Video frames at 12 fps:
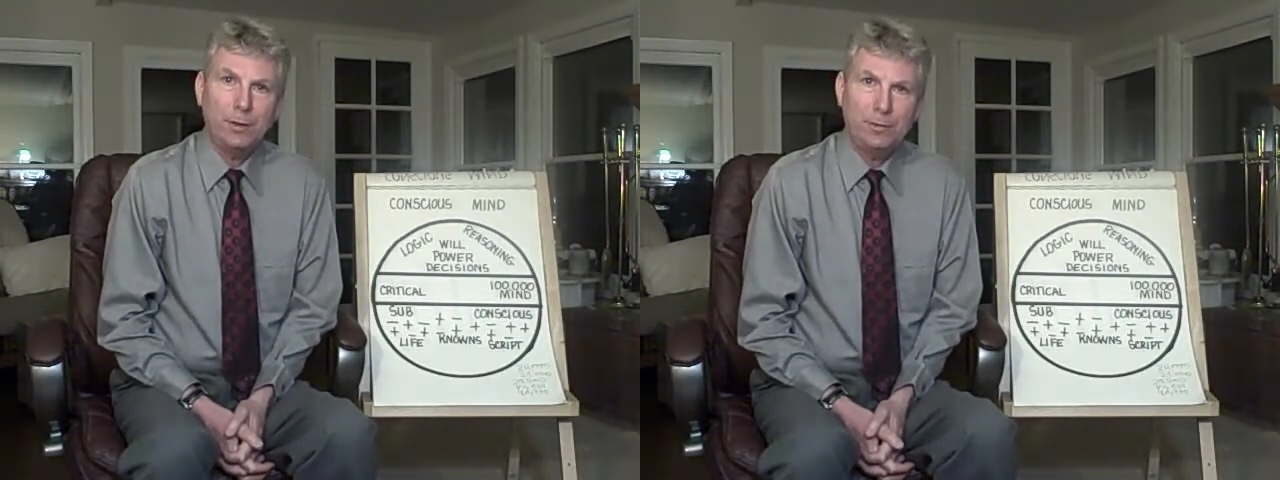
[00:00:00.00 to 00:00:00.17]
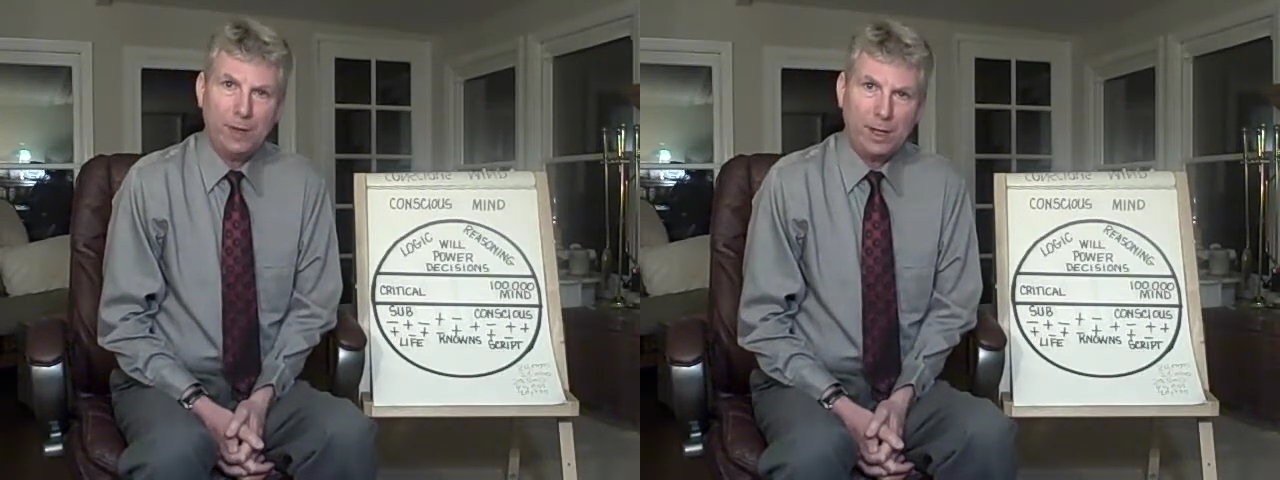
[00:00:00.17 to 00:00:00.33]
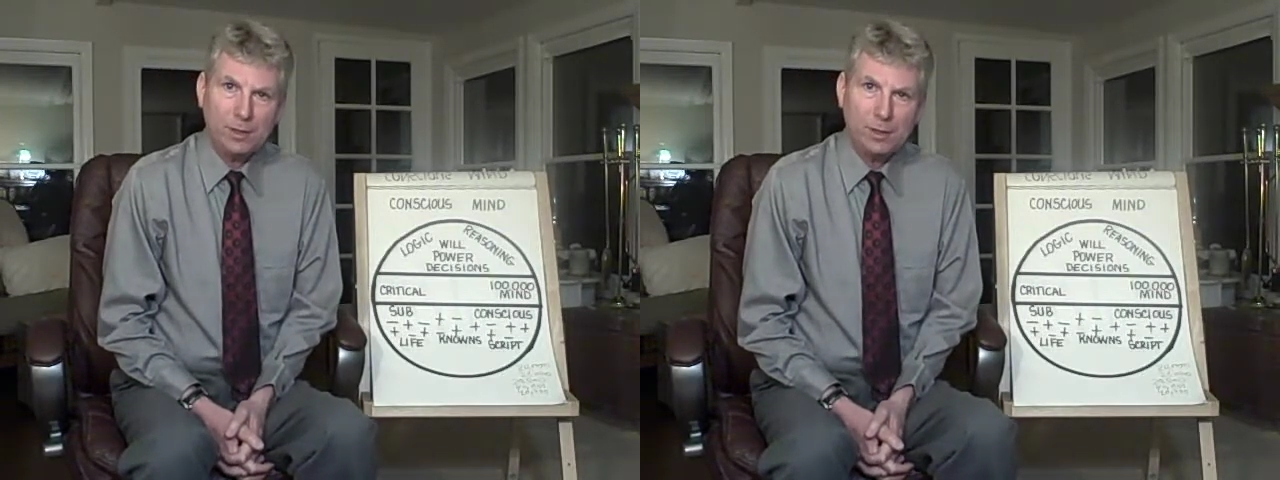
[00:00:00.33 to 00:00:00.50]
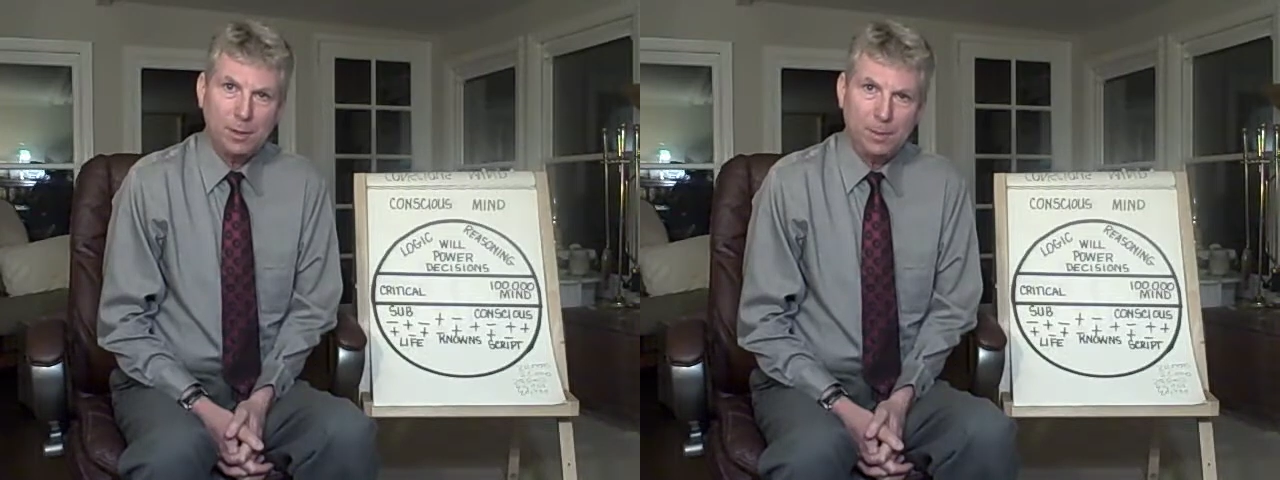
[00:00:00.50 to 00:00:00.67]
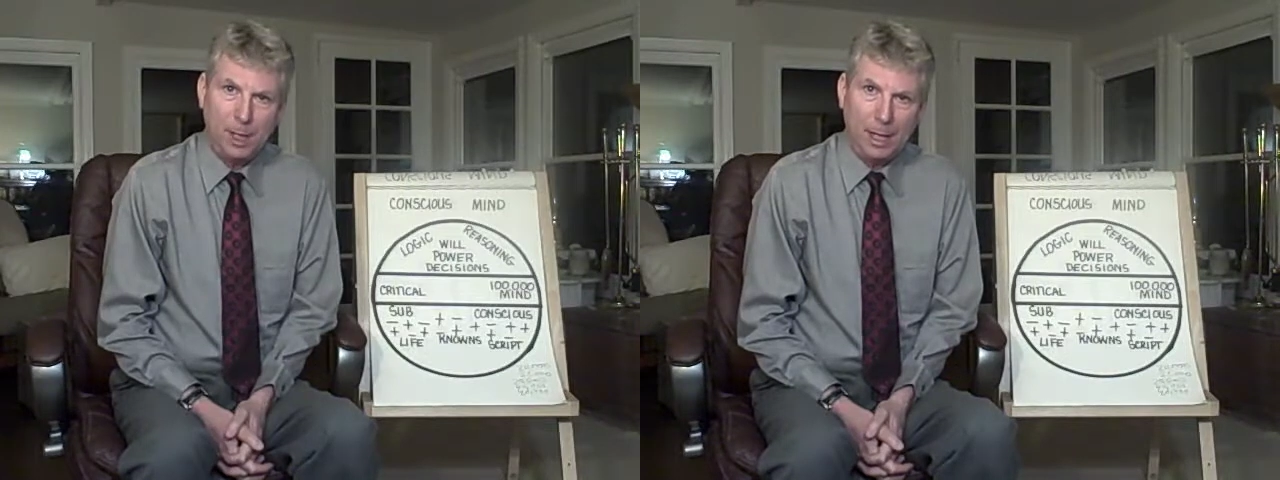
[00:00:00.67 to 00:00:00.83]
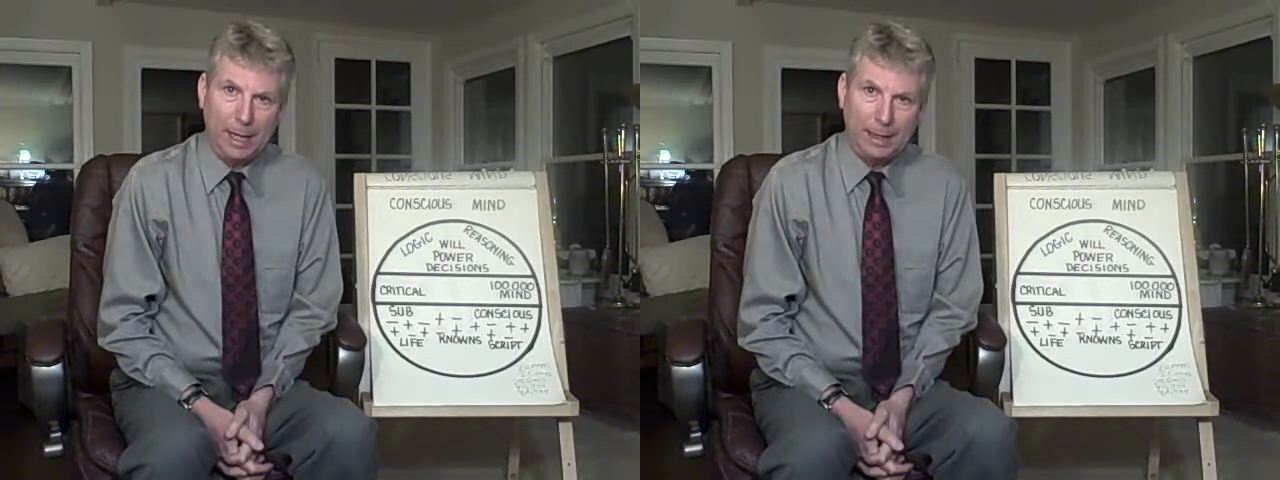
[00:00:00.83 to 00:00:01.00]
affects the
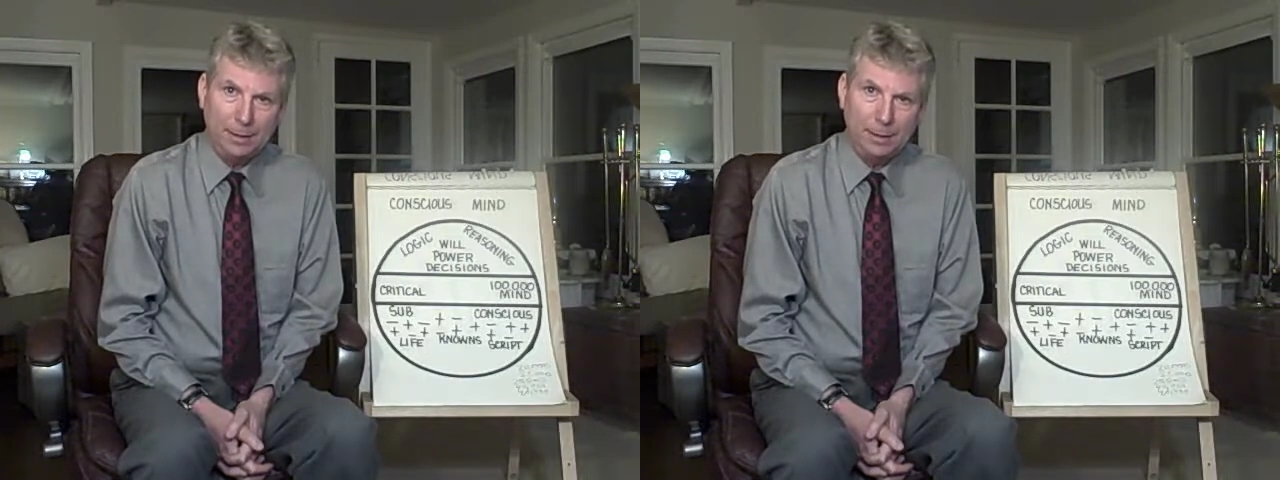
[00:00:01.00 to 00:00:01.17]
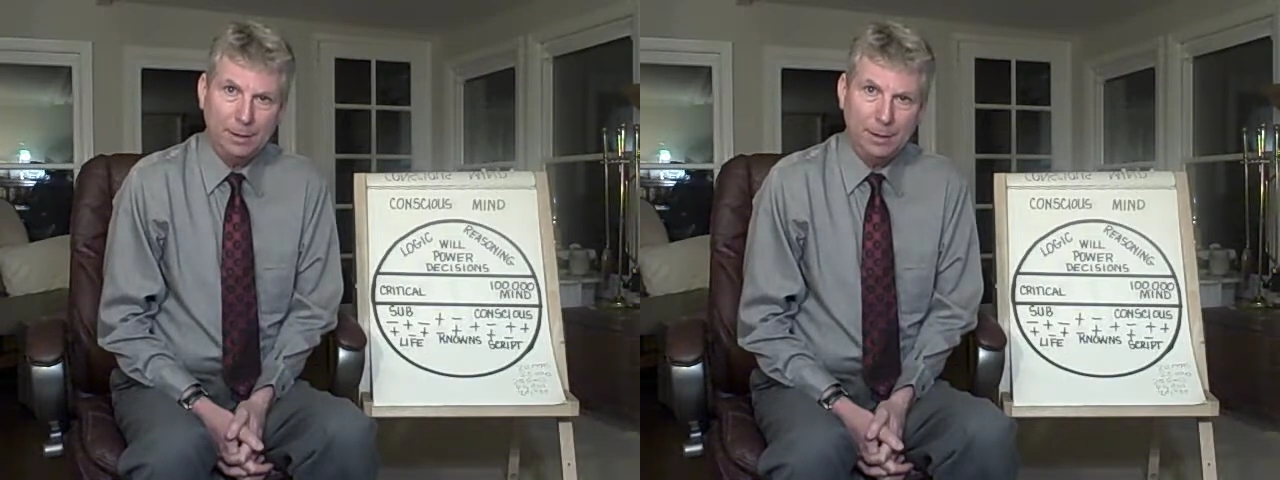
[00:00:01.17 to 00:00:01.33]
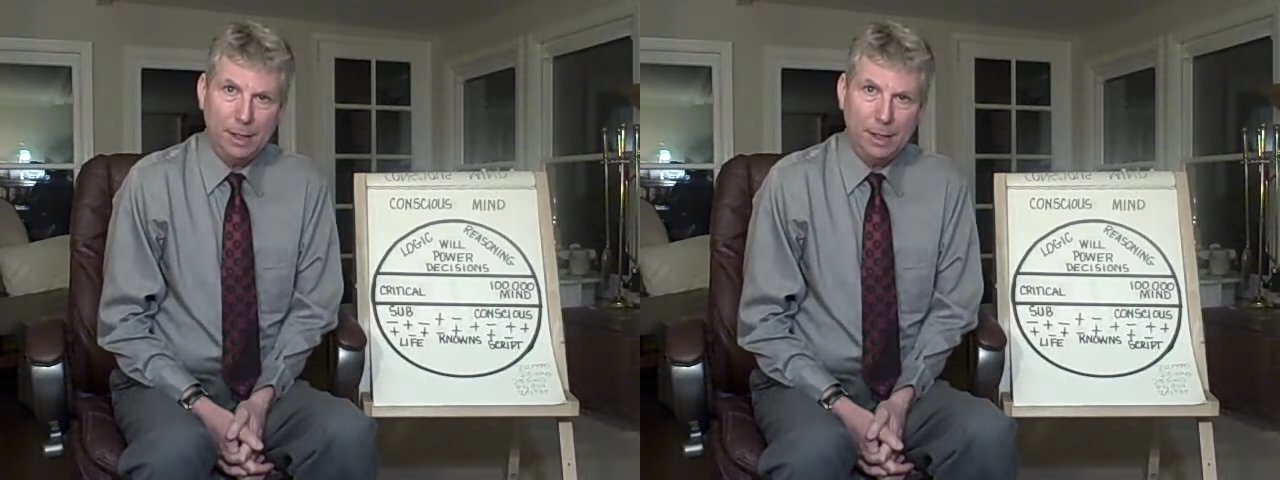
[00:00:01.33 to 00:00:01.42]
mind